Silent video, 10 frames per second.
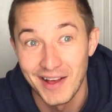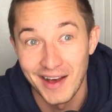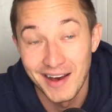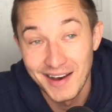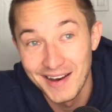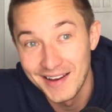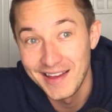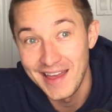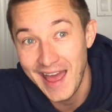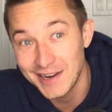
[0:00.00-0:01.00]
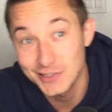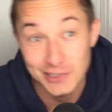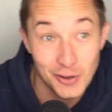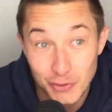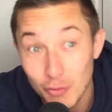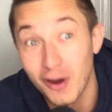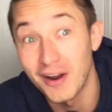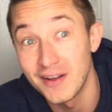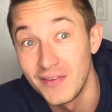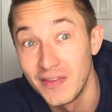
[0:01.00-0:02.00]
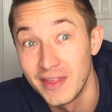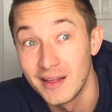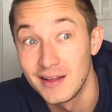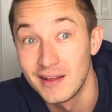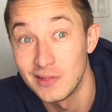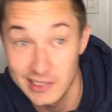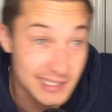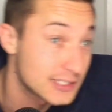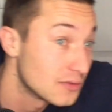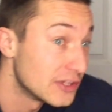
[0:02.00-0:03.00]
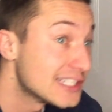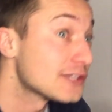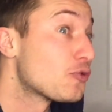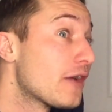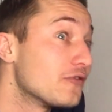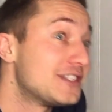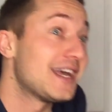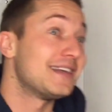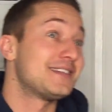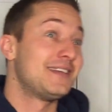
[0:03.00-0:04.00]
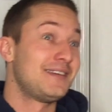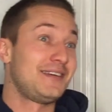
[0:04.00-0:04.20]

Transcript: uh, actually, no, you are. At least that's at least that's what everyone says.